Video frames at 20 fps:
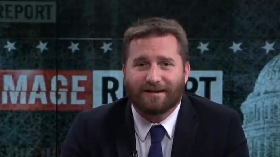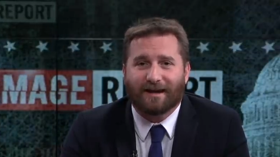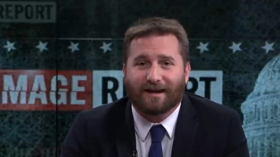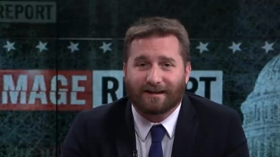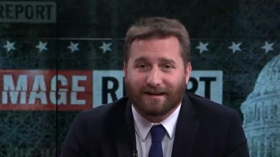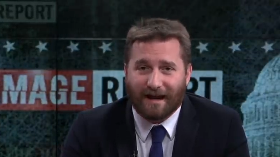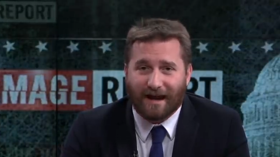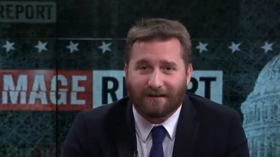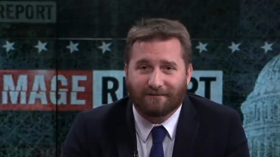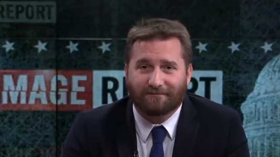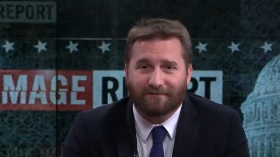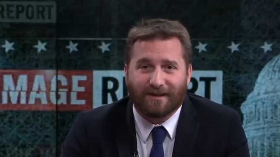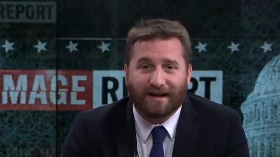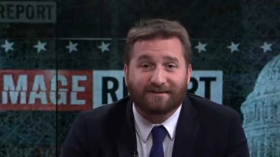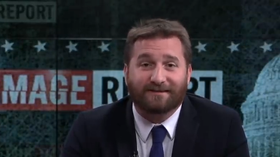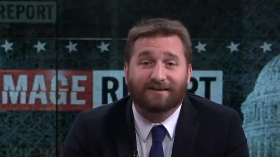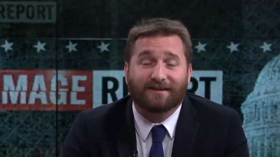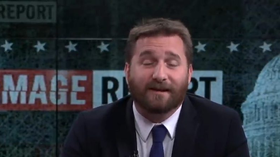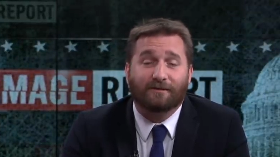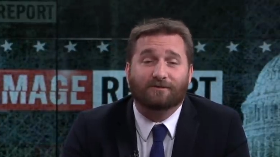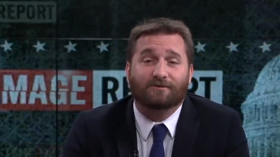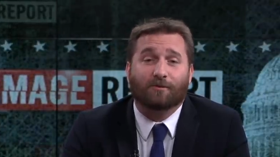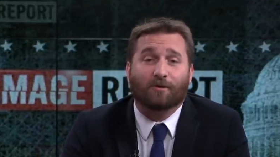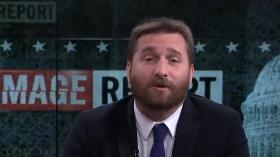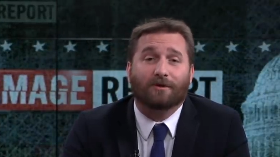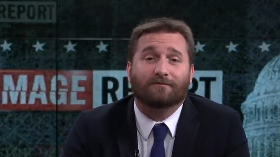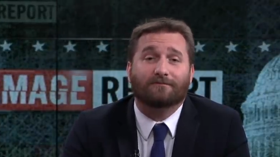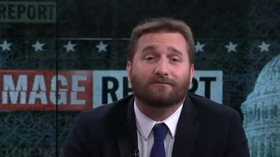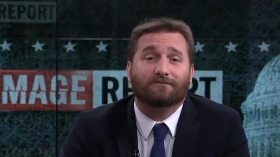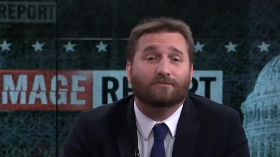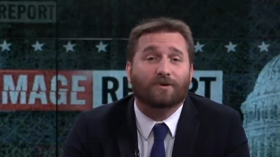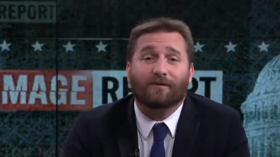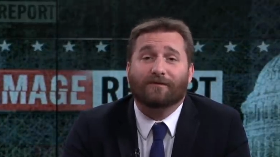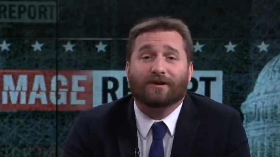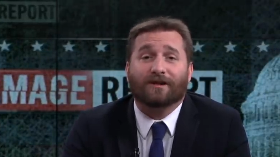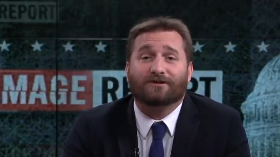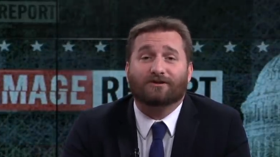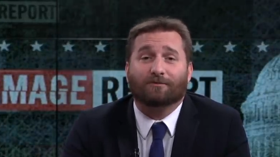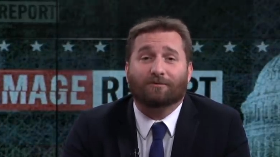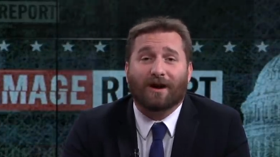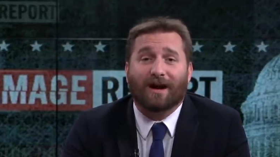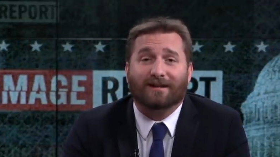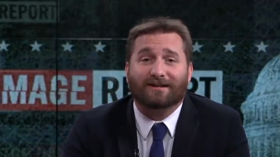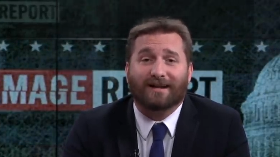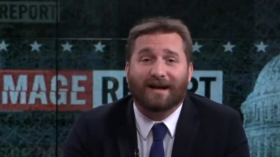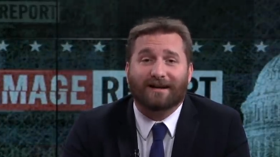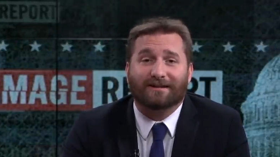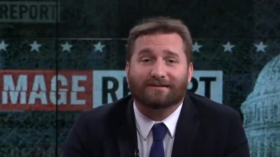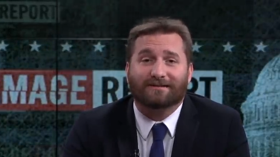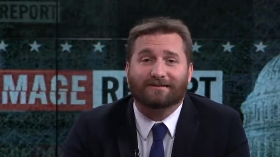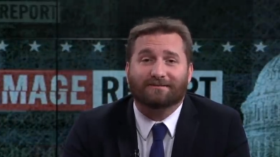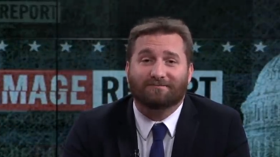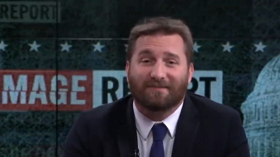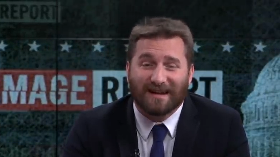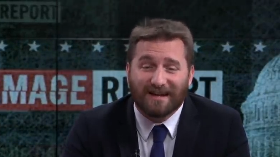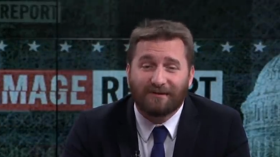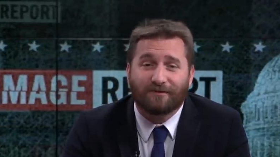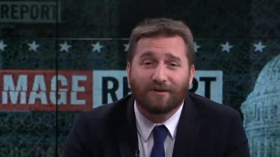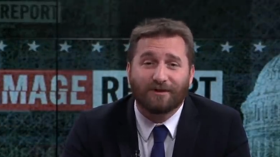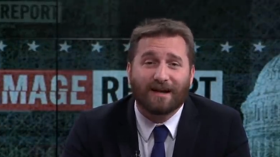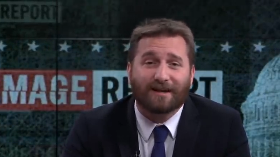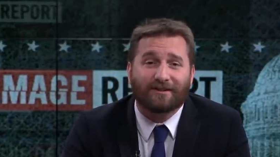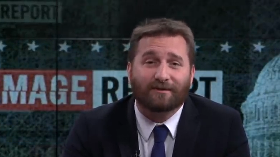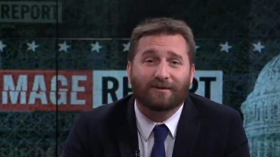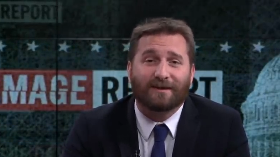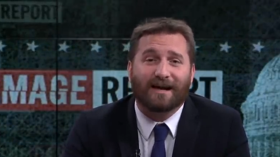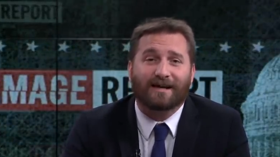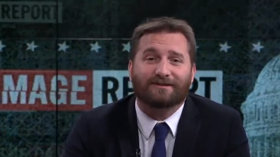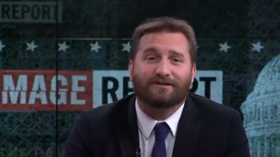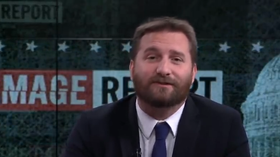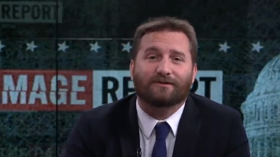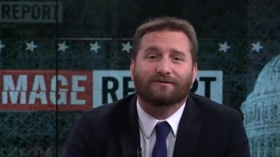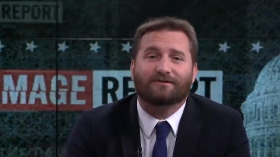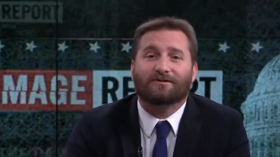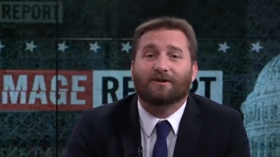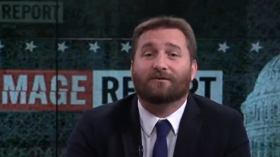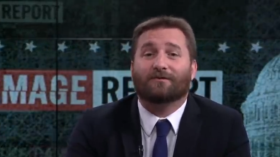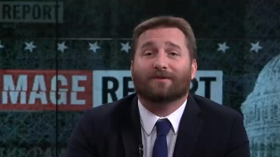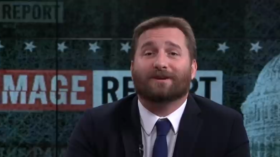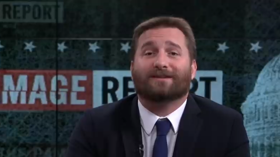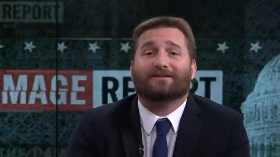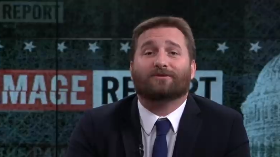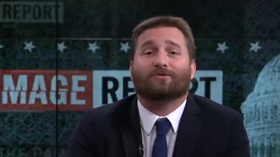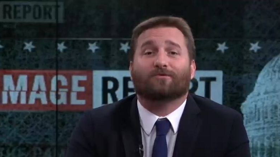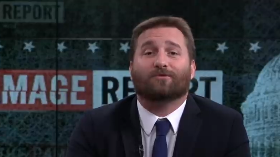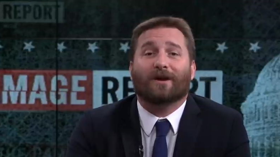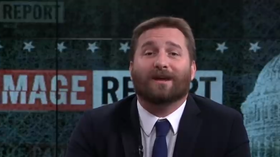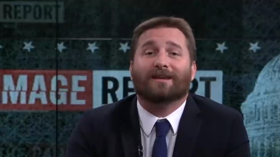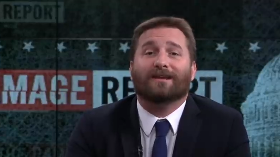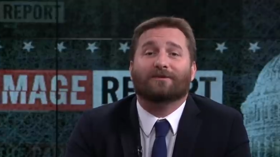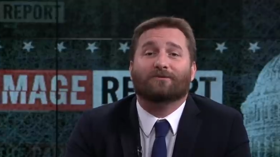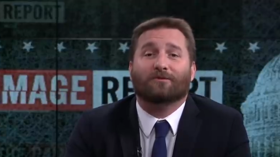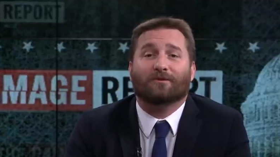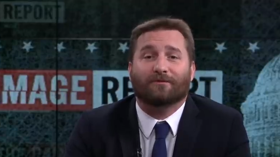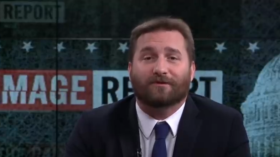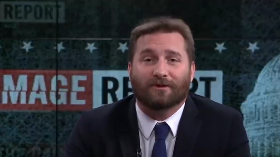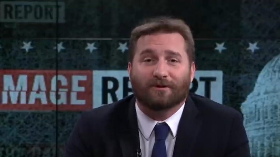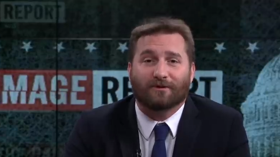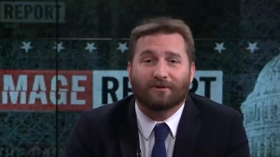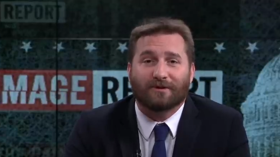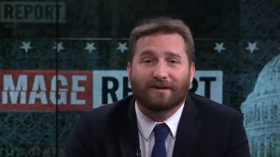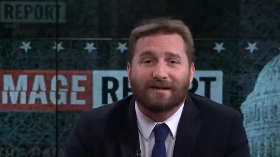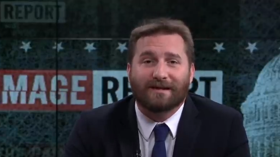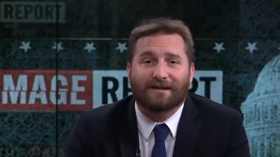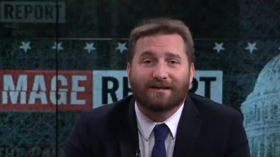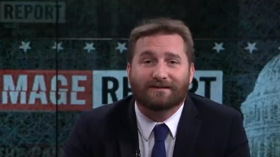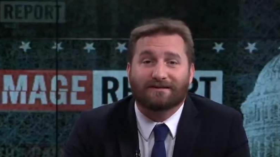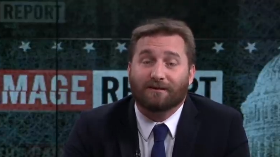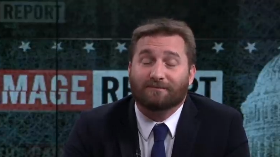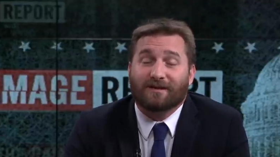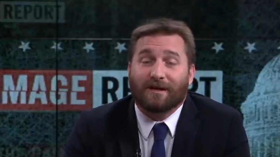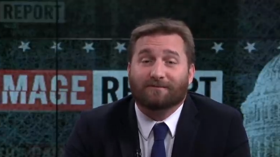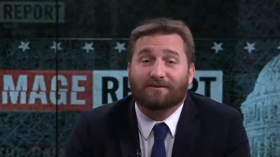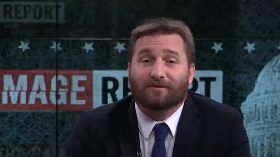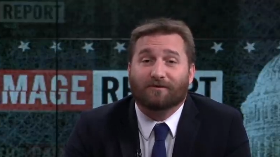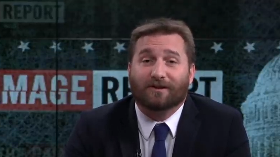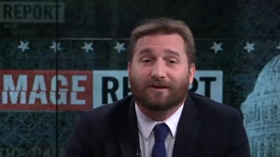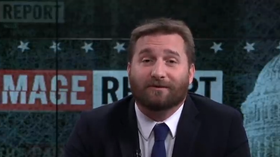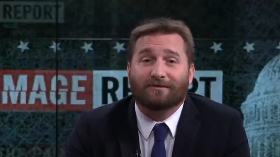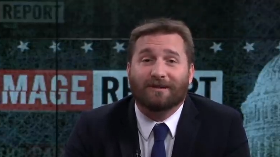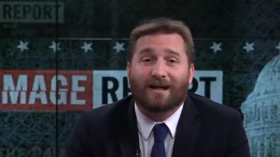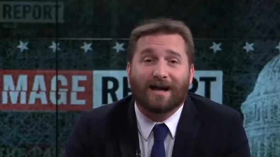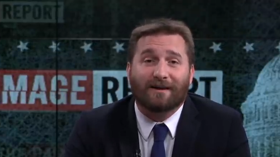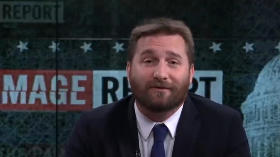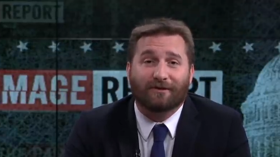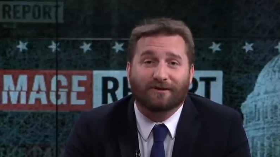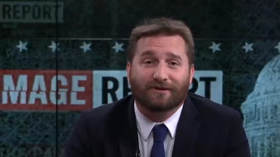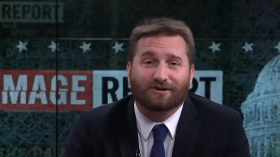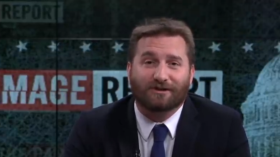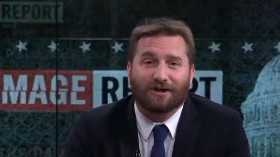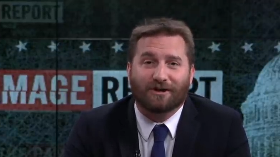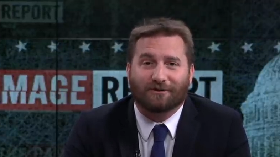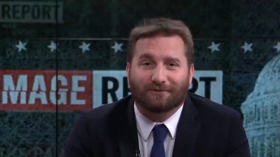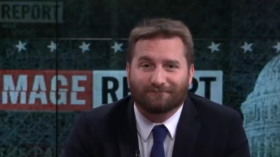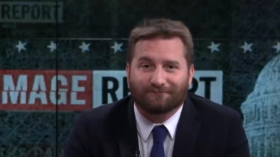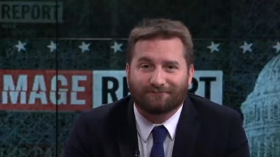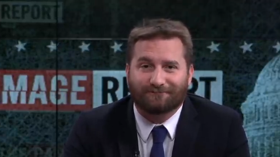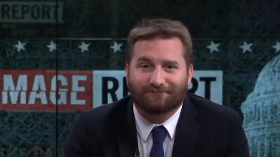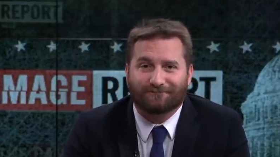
Again, that's the Damage Report, wherever you get your podcasts. And if you get them at iTunes, don't forget to rate and review. Sometimes I'll read them live on the show.